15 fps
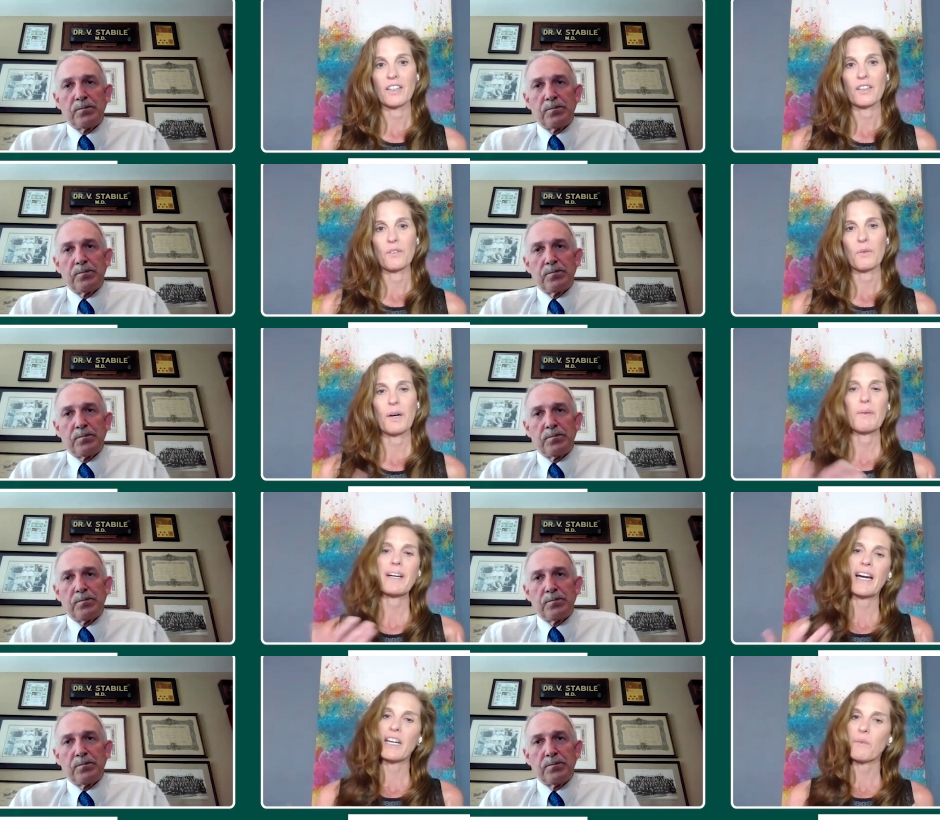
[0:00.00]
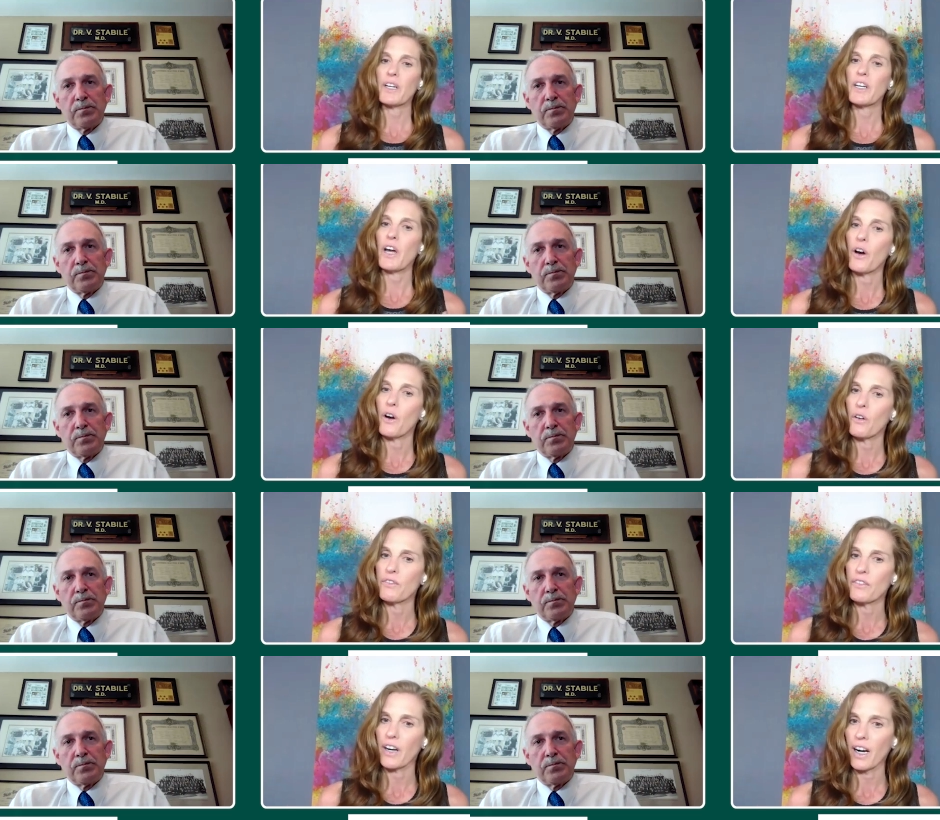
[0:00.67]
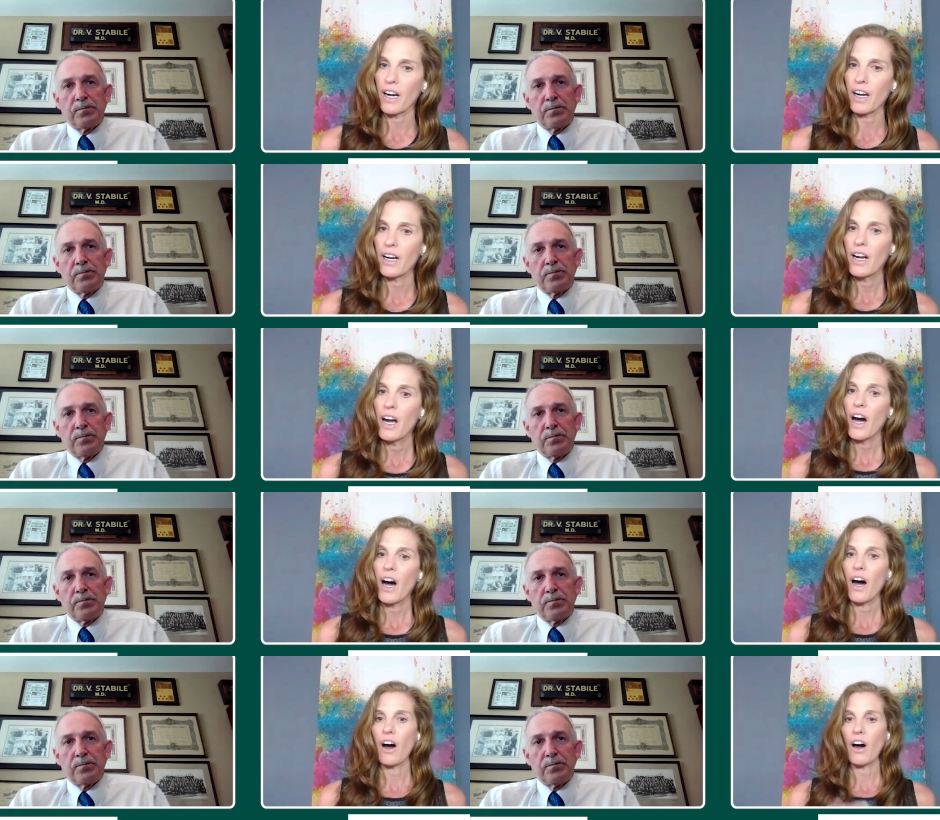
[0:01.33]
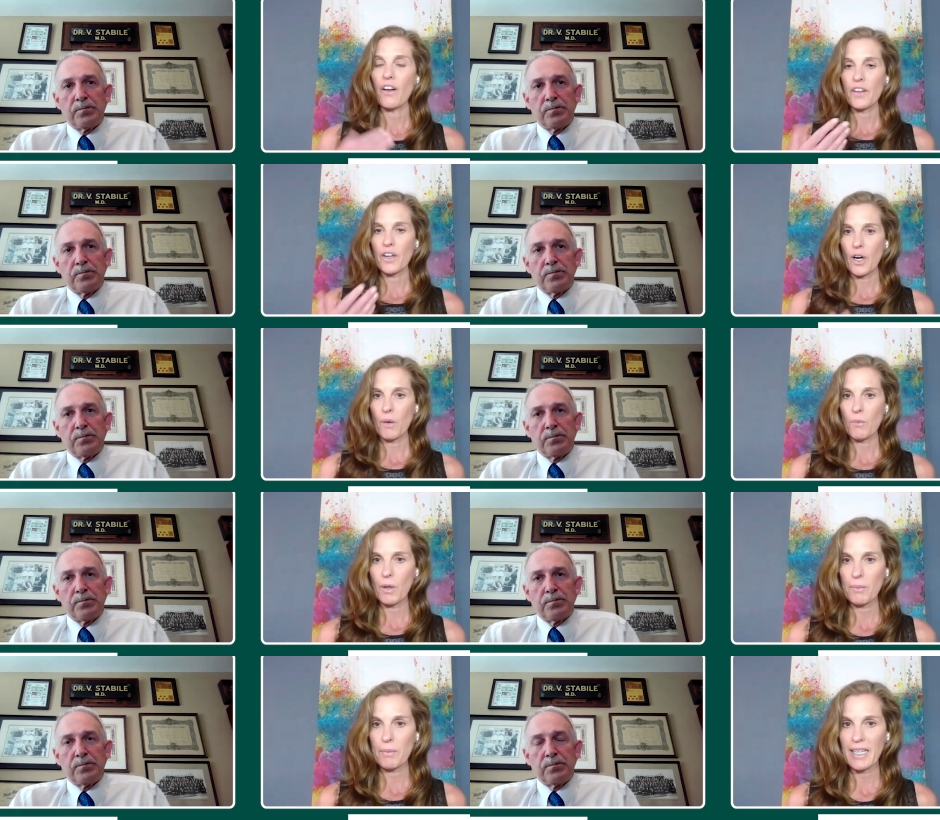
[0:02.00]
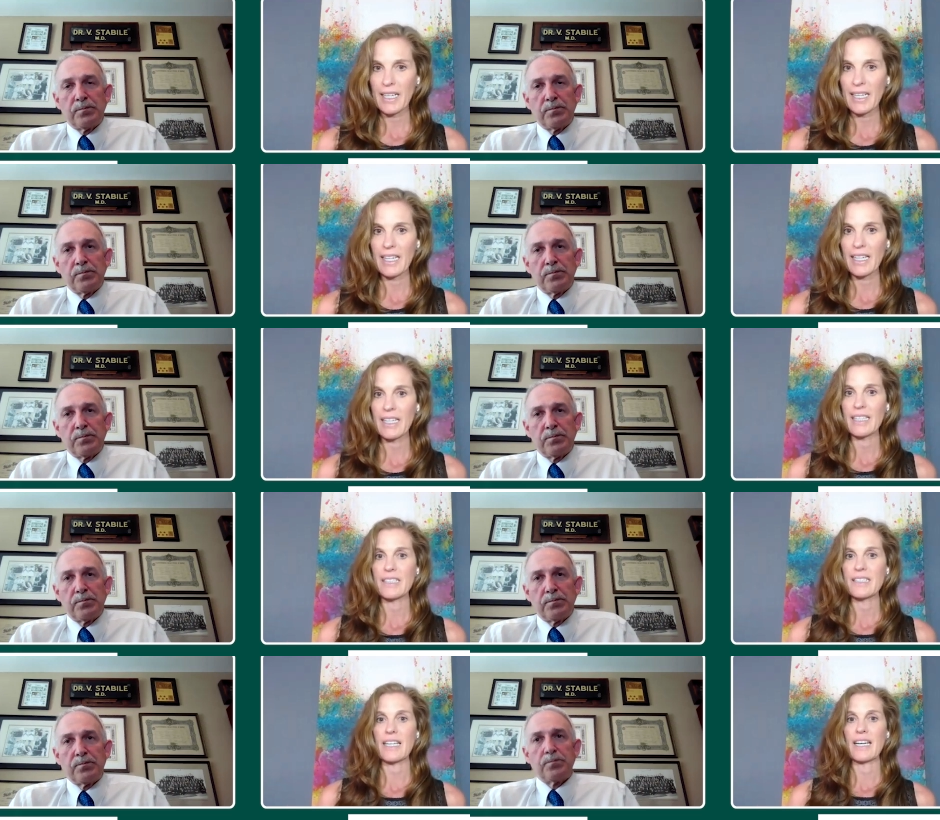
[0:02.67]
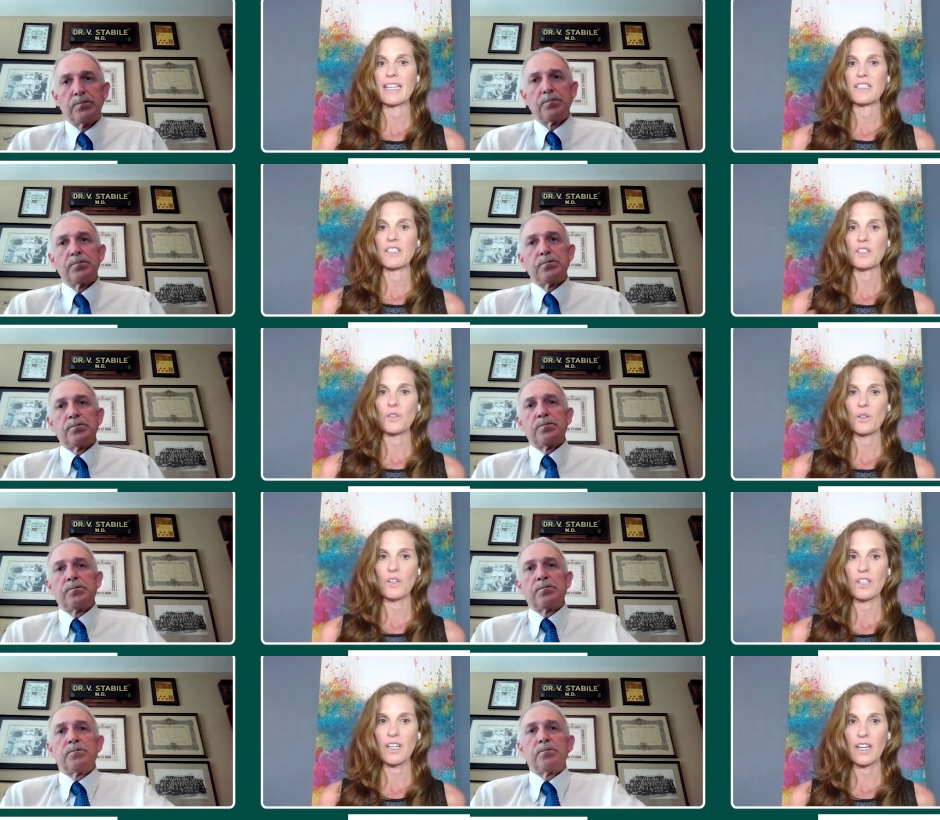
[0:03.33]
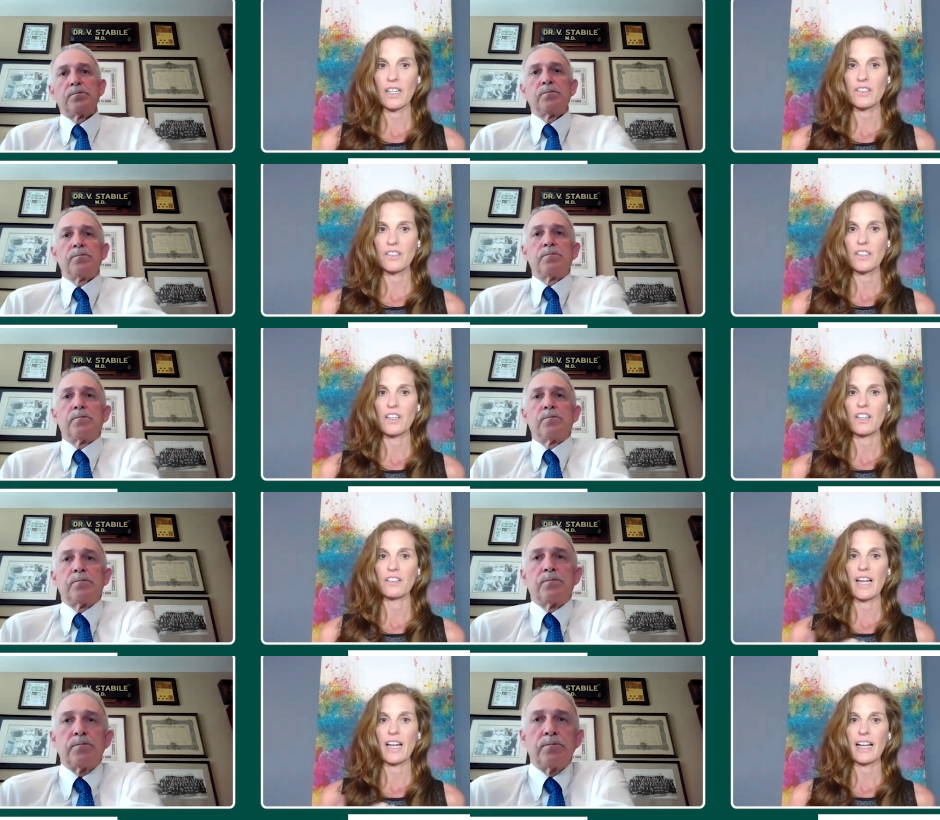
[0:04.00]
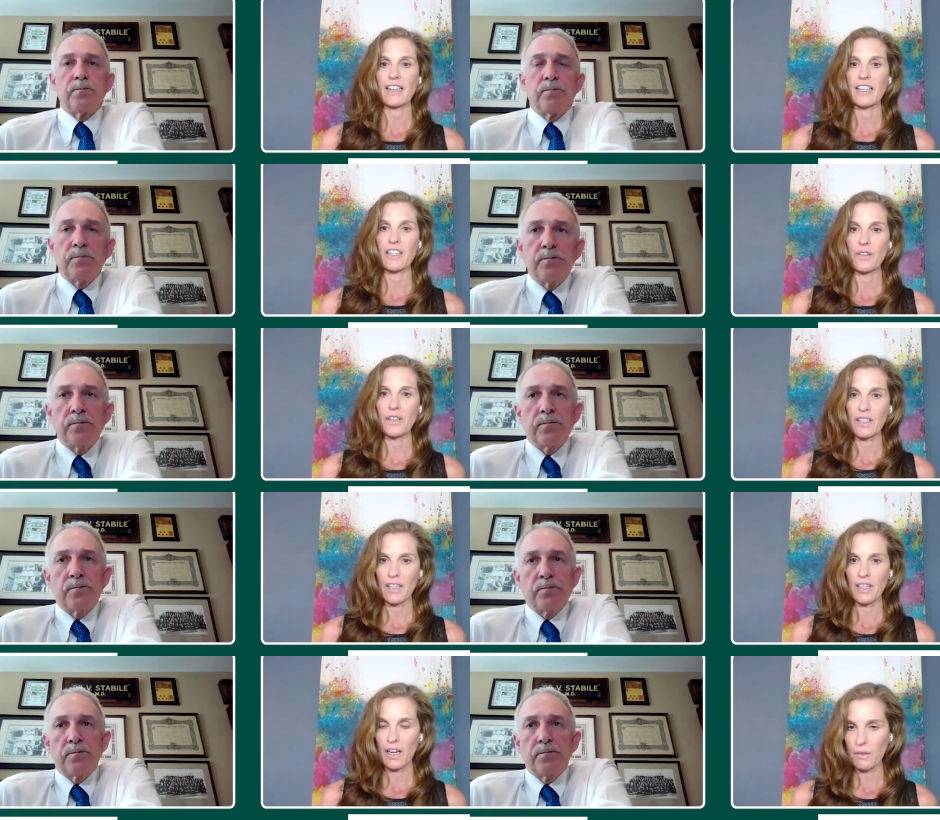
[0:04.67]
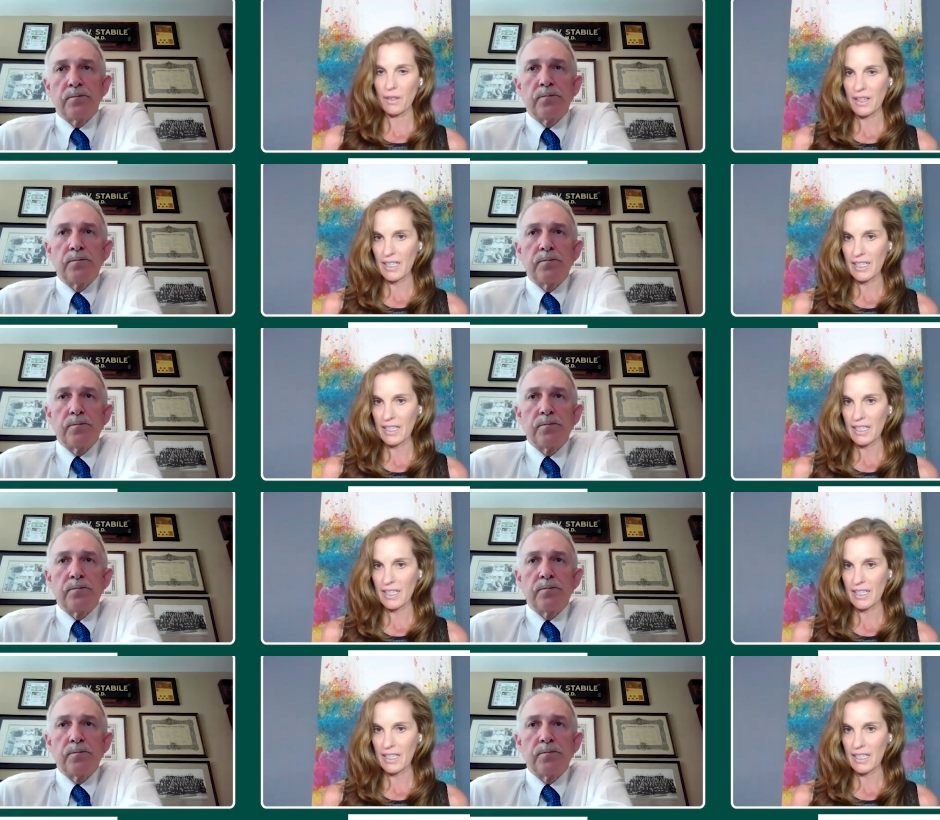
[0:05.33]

Speaker 1: well, we kind of went over all the comorbidities and disorders that are likely going along with